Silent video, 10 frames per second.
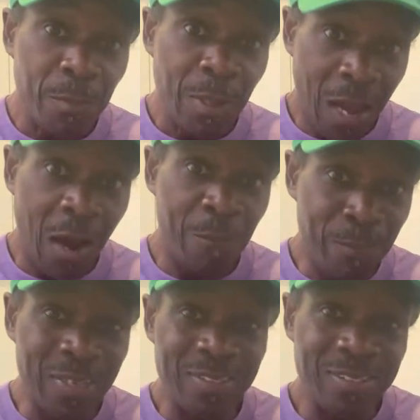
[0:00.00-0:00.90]
How
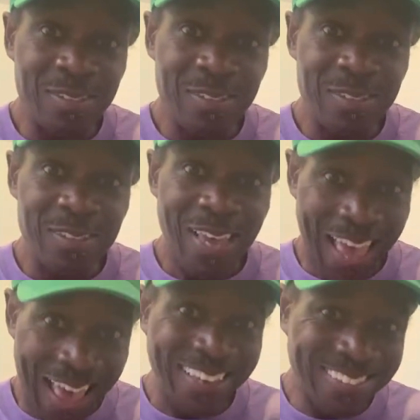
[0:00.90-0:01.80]
much
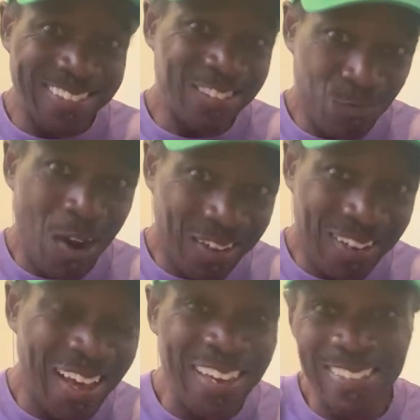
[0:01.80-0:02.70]
access my
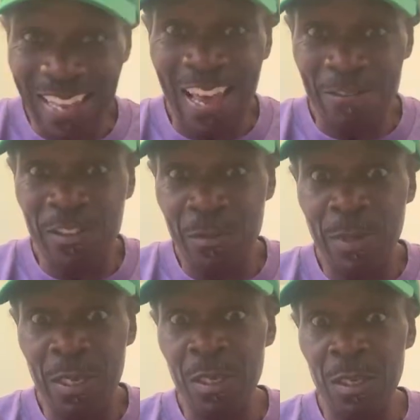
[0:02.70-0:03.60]
clients have to me?